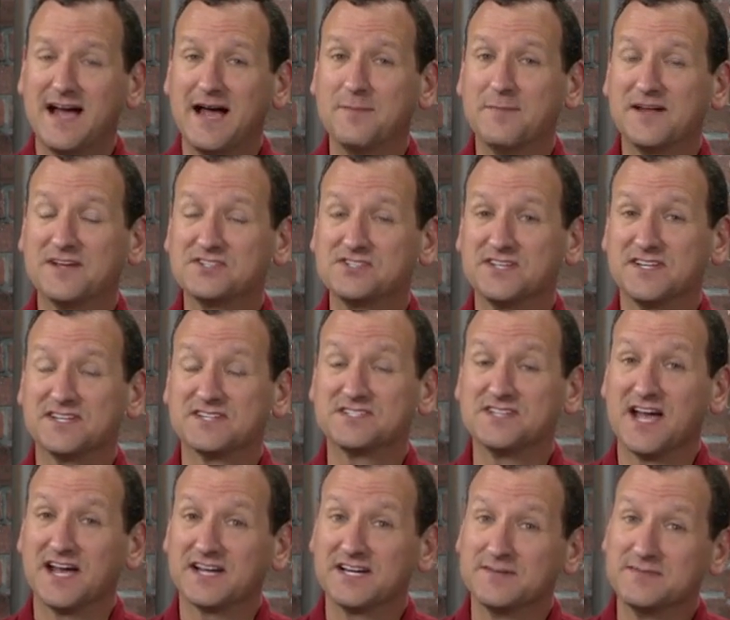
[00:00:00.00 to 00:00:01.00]
I mentioned it's
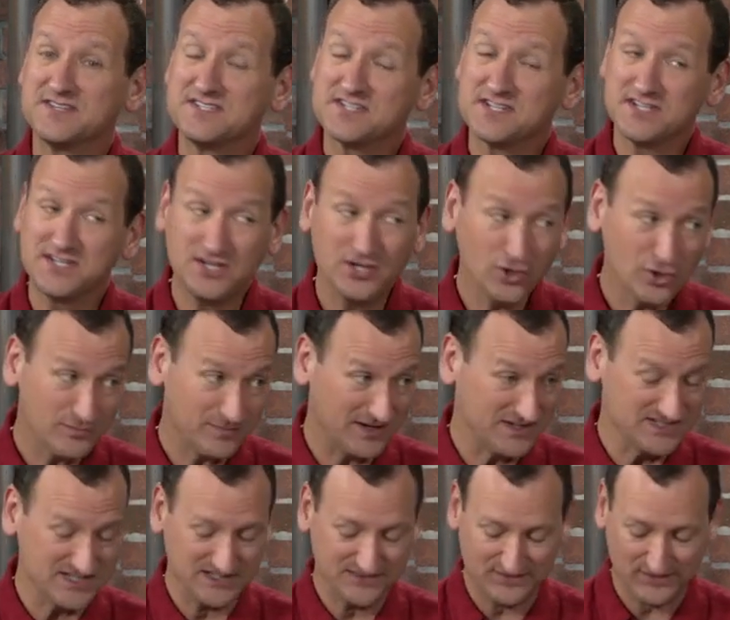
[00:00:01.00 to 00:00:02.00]
not going to be secure by
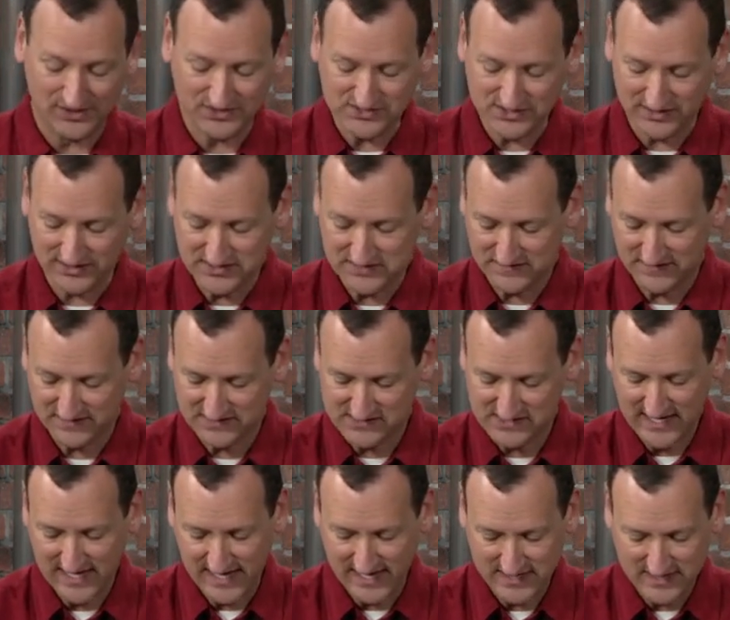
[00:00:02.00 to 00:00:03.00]
default. So let's fix
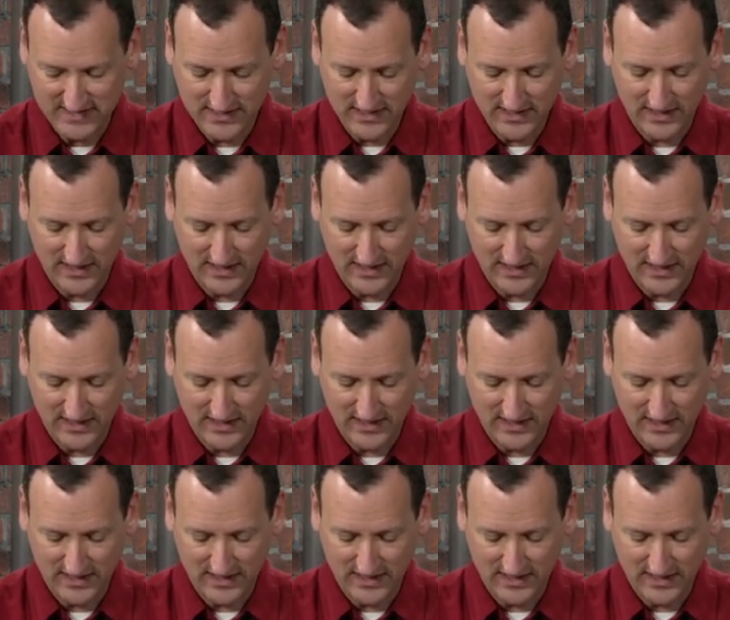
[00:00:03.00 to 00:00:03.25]
that.